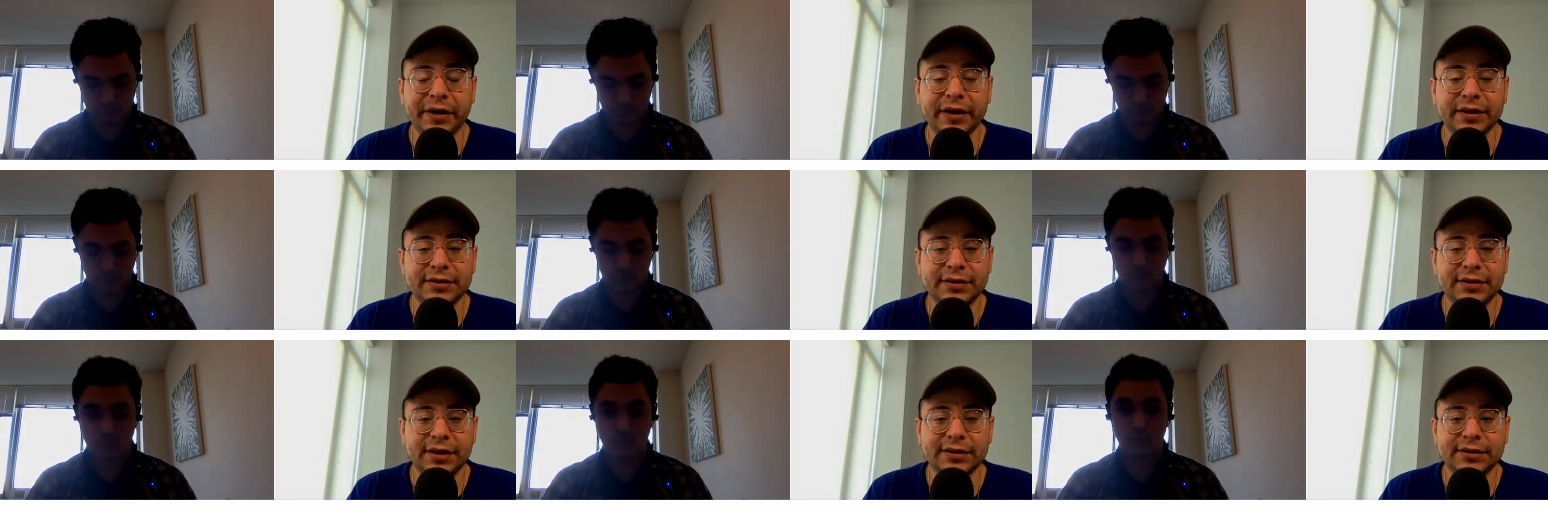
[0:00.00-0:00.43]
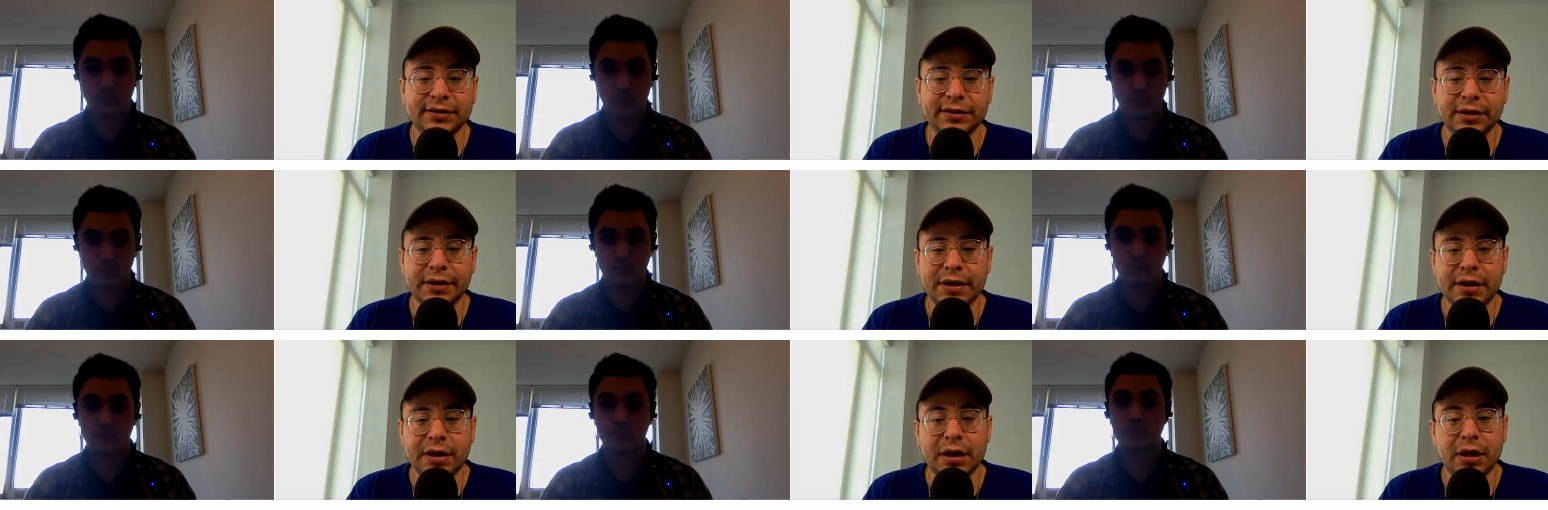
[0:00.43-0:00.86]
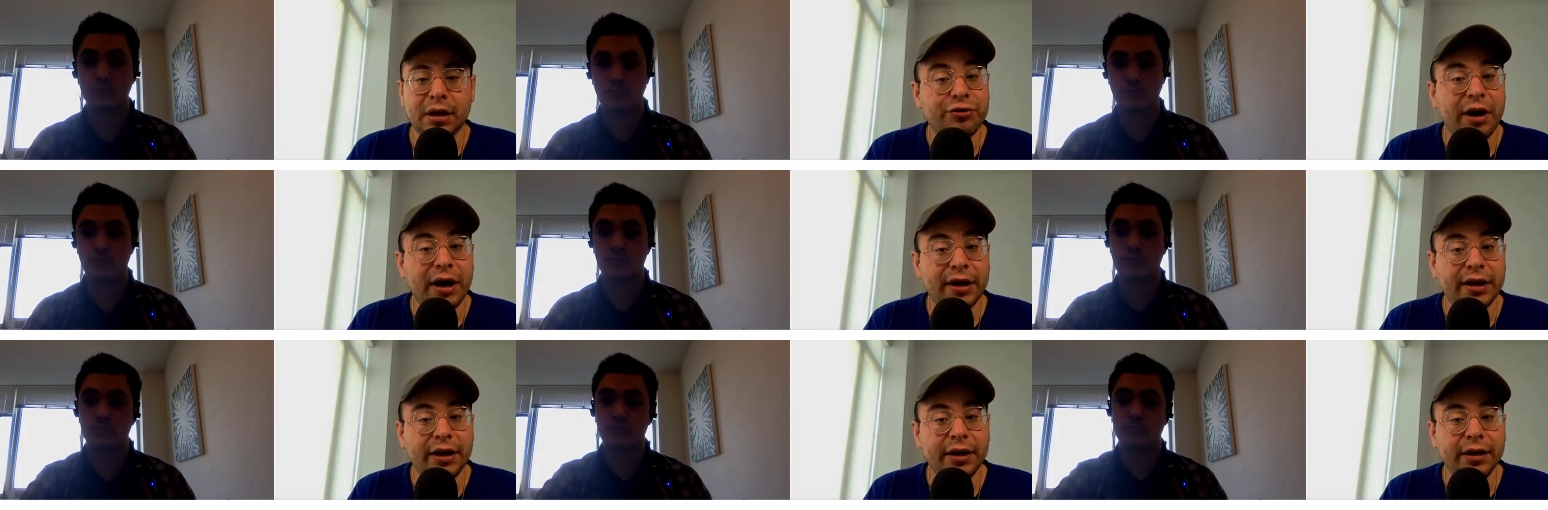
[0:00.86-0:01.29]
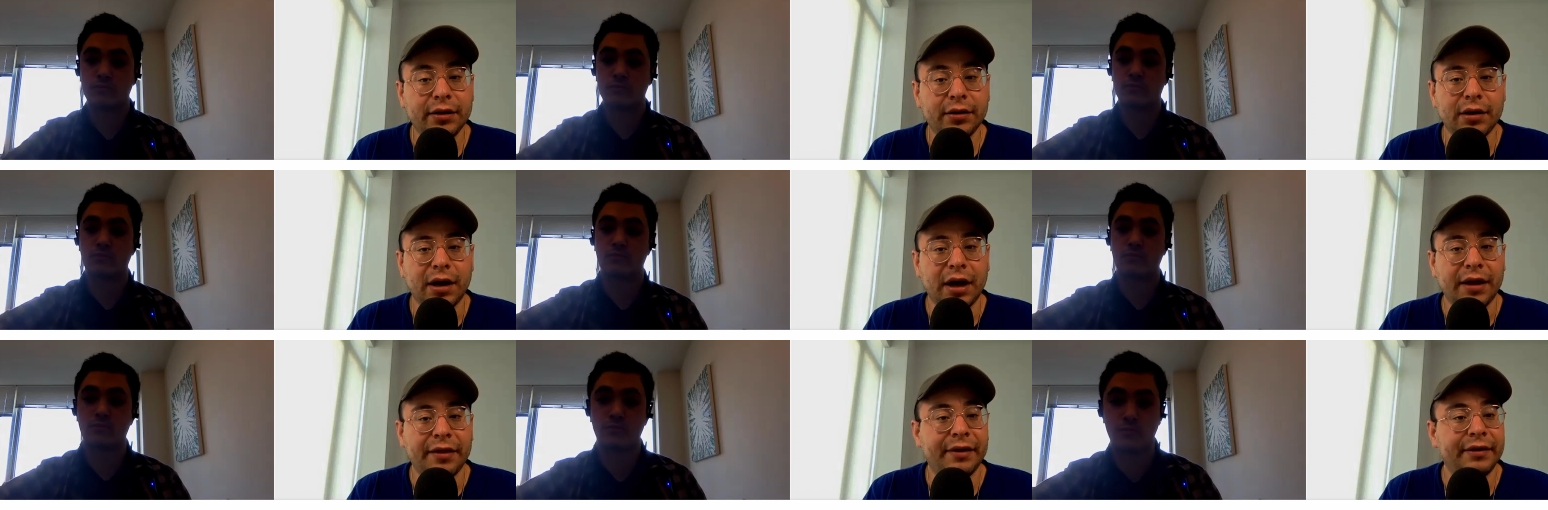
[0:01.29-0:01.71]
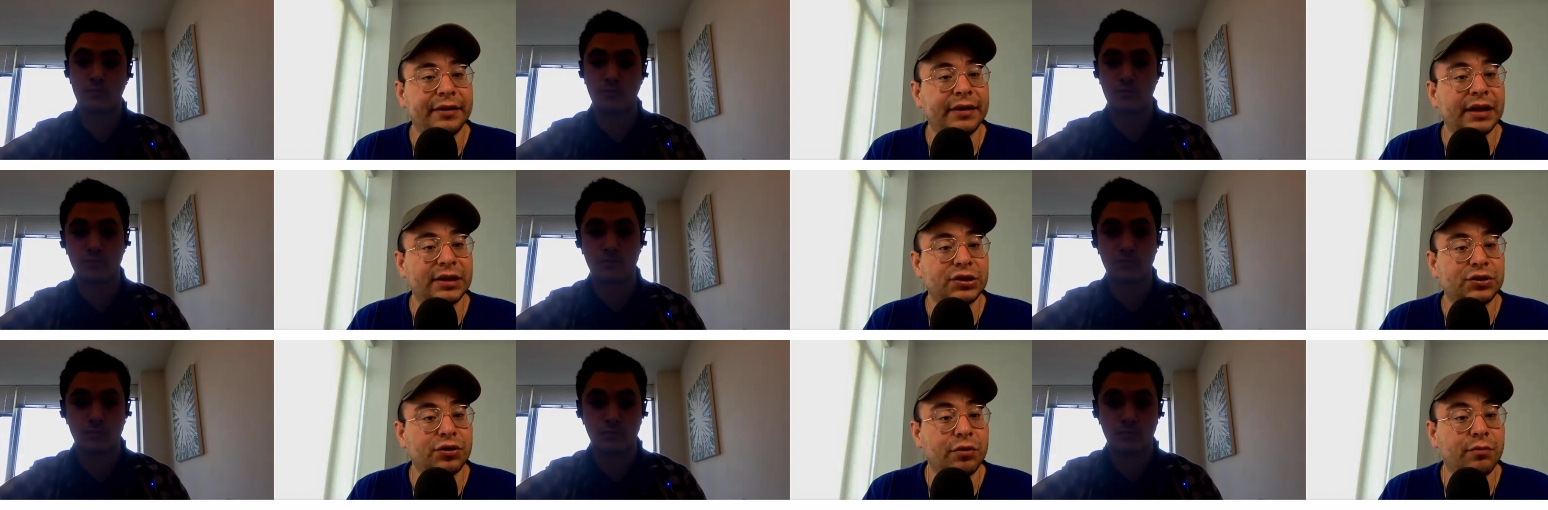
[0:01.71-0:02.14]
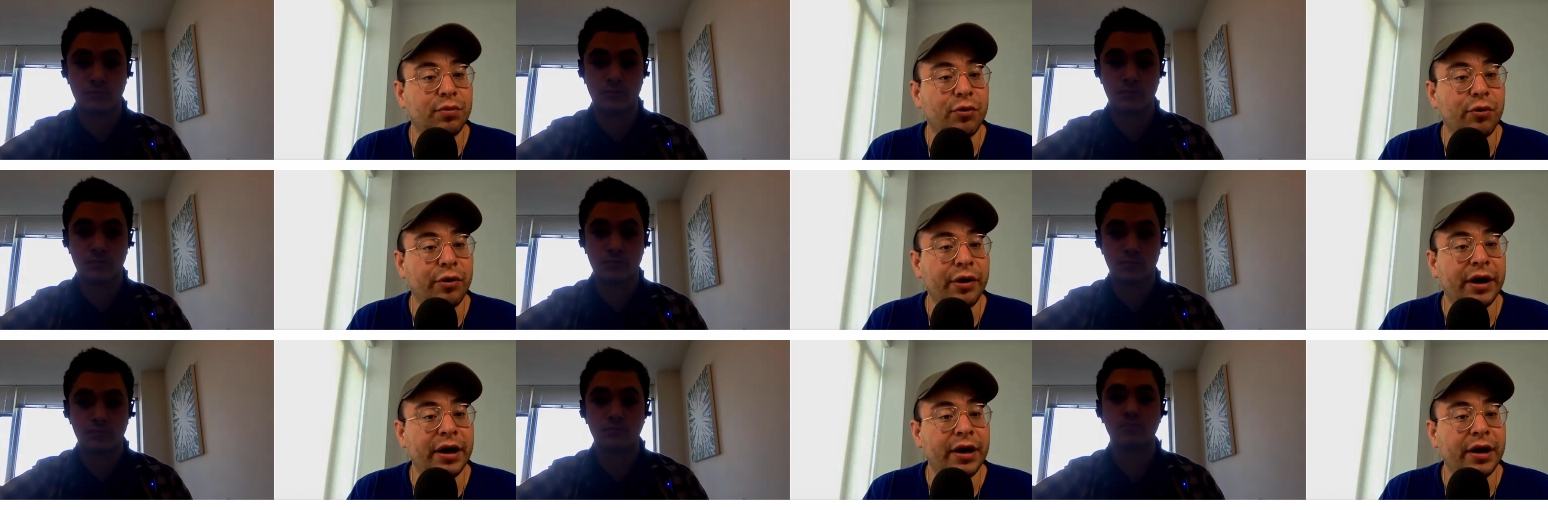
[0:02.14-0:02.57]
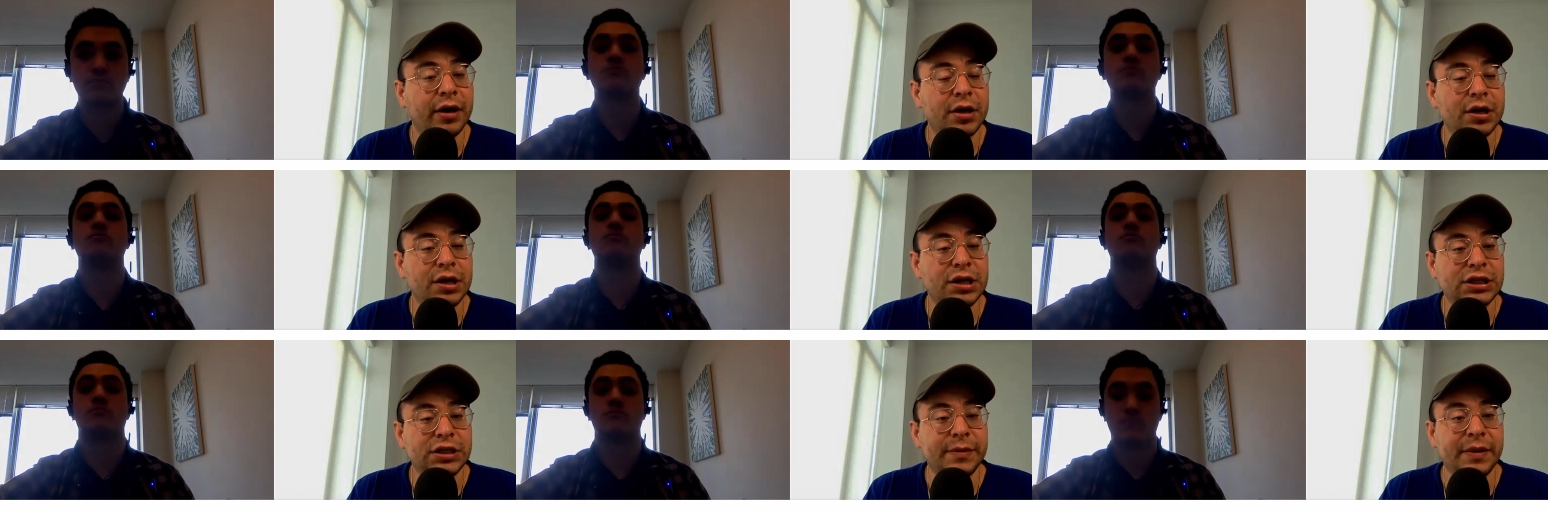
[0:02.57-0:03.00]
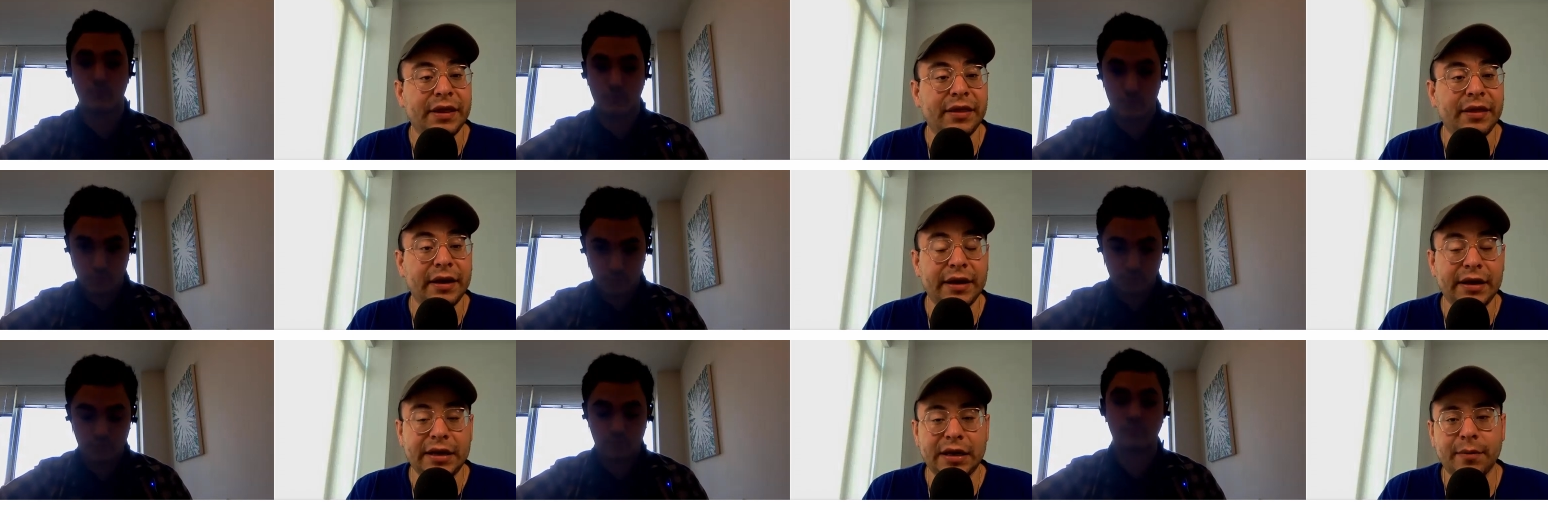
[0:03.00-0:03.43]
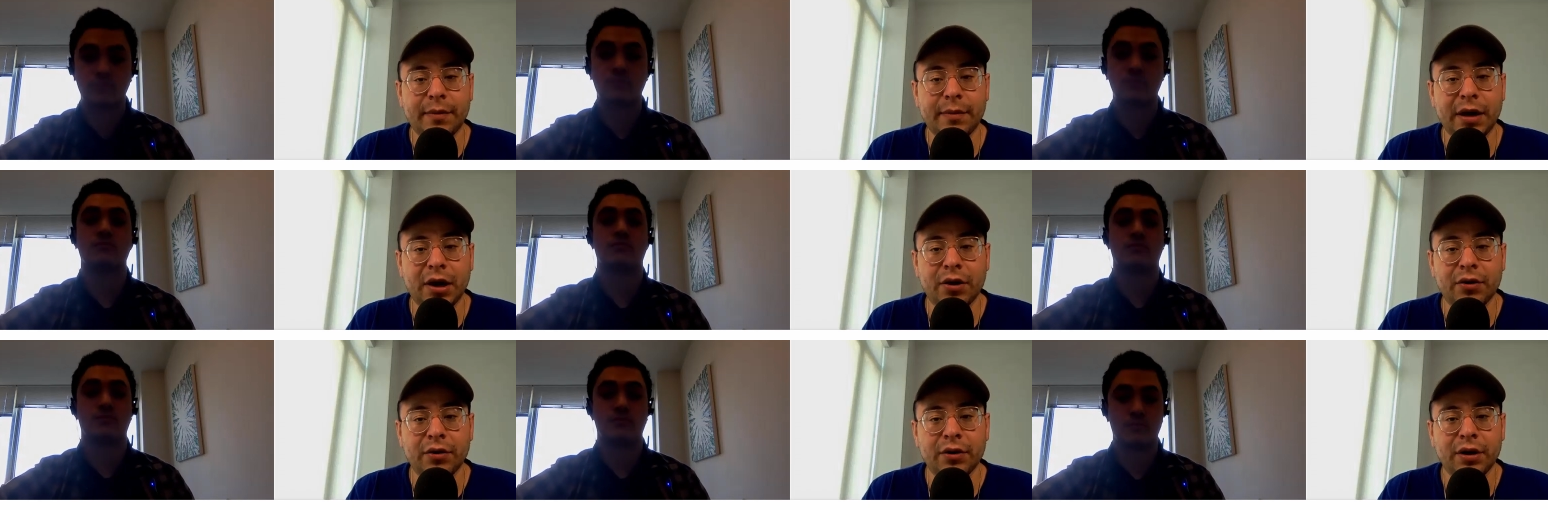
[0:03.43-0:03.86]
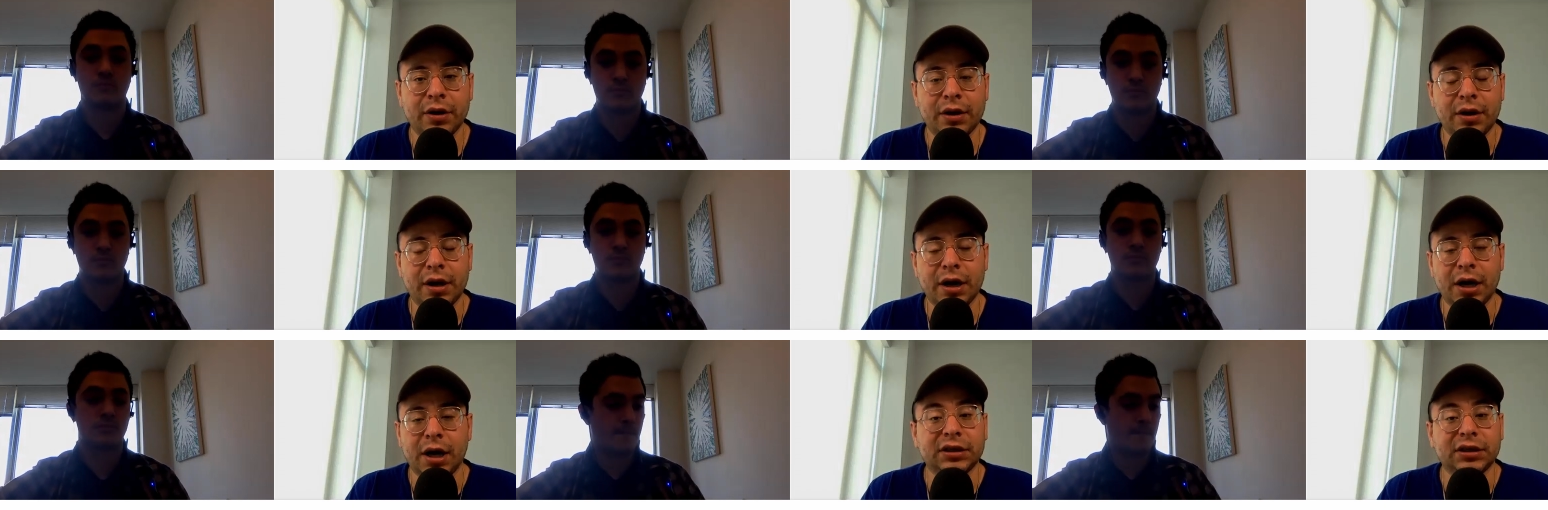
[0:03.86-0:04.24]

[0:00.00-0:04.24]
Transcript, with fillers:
Speaker 1: experienced this. Call tracking. I think that's so important to be thinking about.